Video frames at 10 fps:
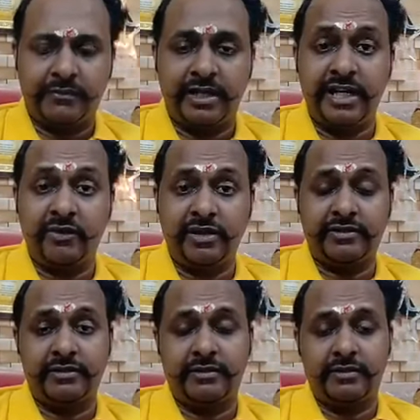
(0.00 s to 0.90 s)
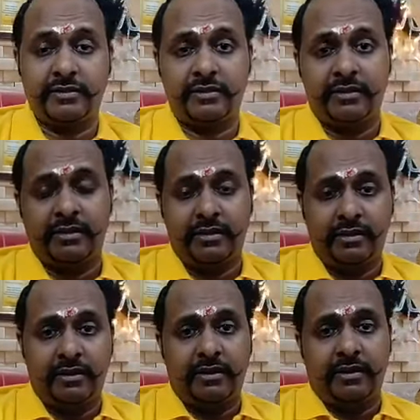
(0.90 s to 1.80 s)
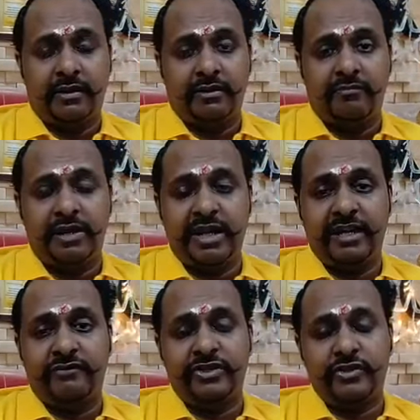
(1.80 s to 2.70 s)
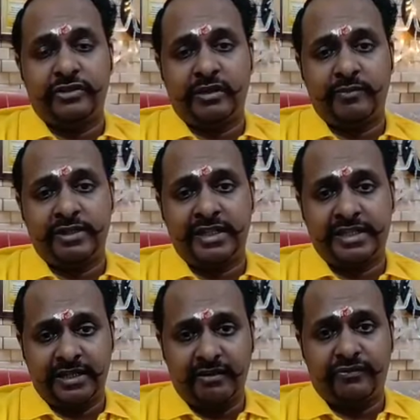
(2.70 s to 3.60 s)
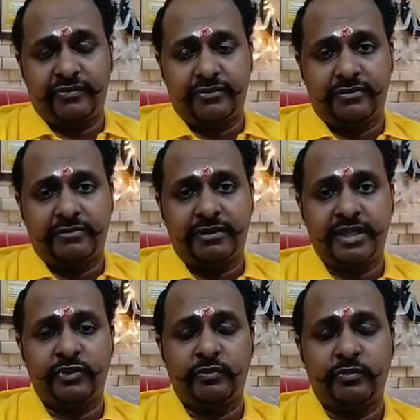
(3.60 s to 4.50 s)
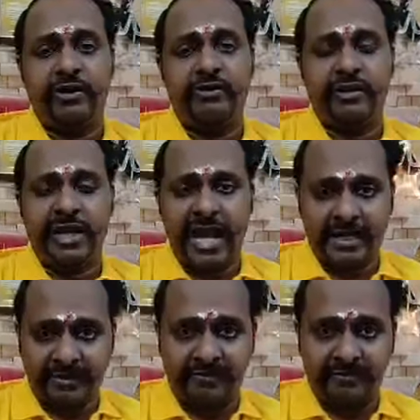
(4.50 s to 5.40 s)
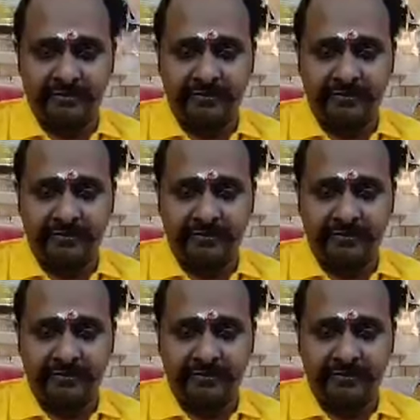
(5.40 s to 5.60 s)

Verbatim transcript: Ridiculous. Being a physiotherapist itself, they should be very, very active.